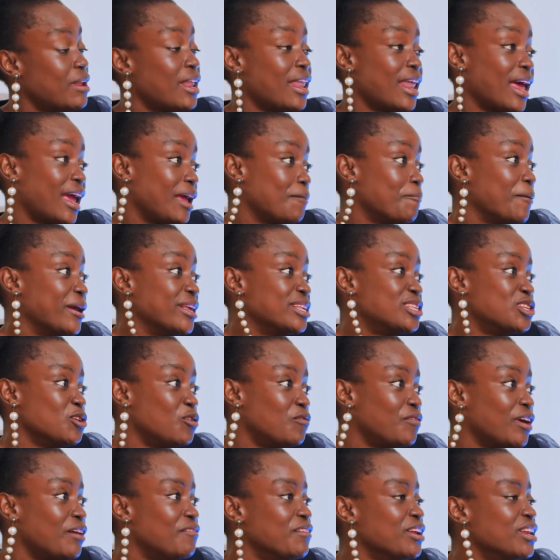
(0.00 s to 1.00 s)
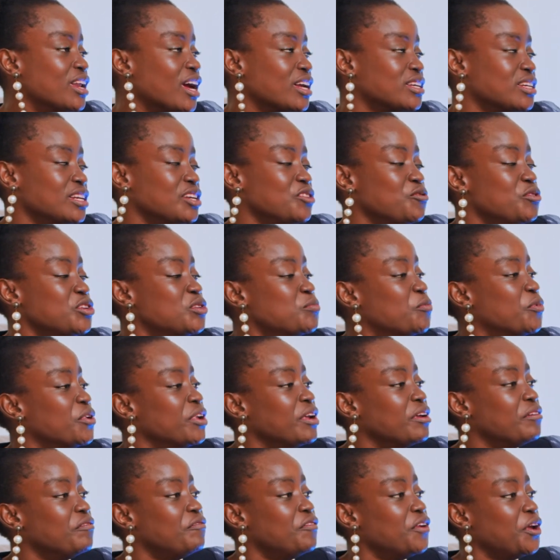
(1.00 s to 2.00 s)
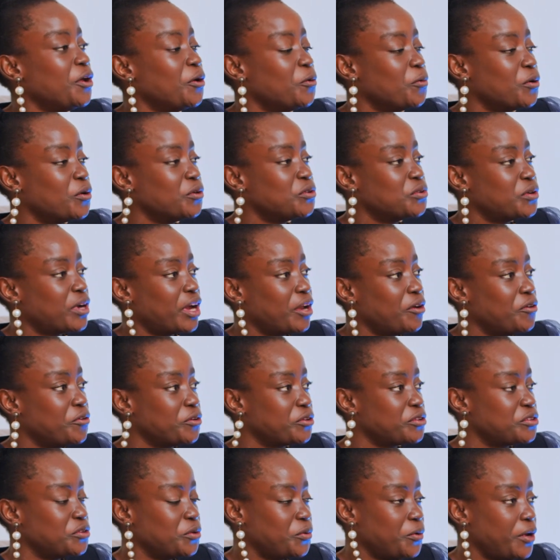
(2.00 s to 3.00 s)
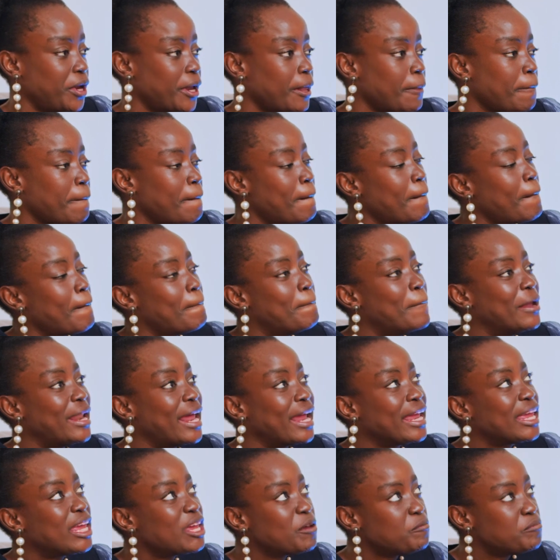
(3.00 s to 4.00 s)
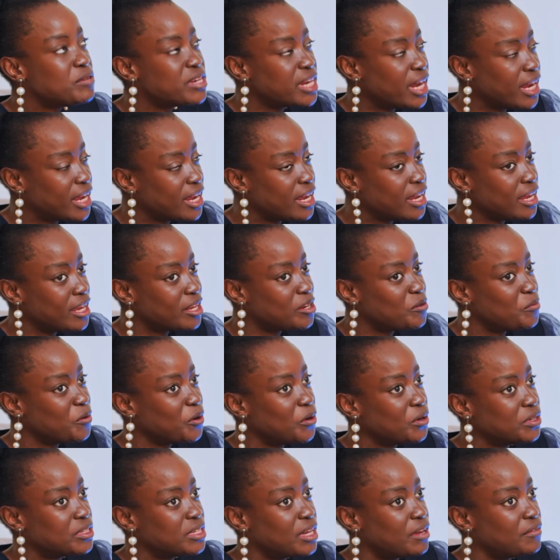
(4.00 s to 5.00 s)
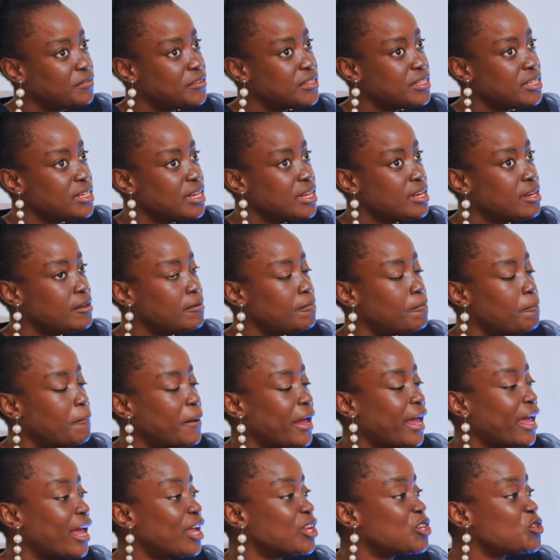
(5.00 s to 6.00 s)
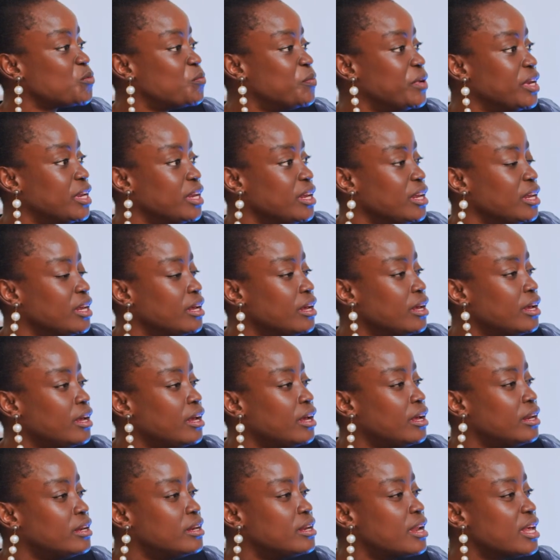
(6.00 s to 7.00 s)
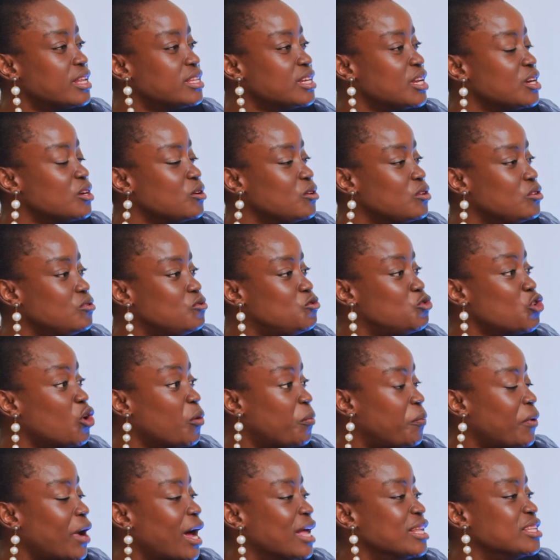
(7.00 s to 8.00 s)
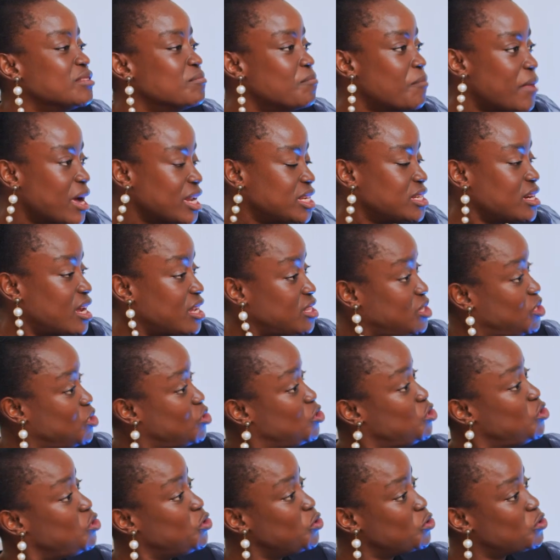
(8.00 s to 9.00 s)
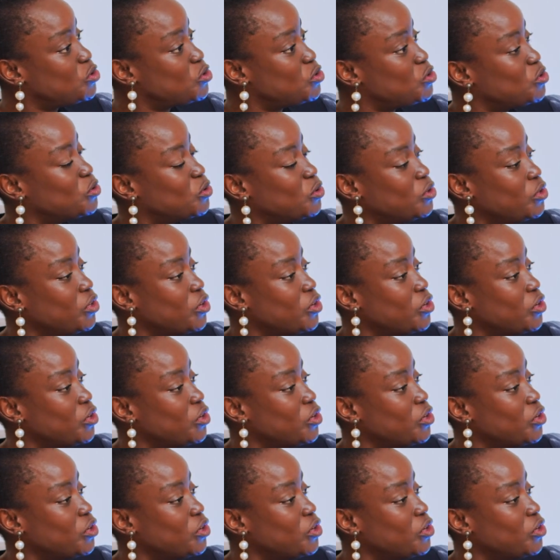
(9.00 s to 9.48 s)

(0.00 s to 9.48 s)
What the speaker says: Like myself, I haven't actually responded very well to hydroxyurea, but I keep taking it because I've seen my HB doesn't drop as much as it used to.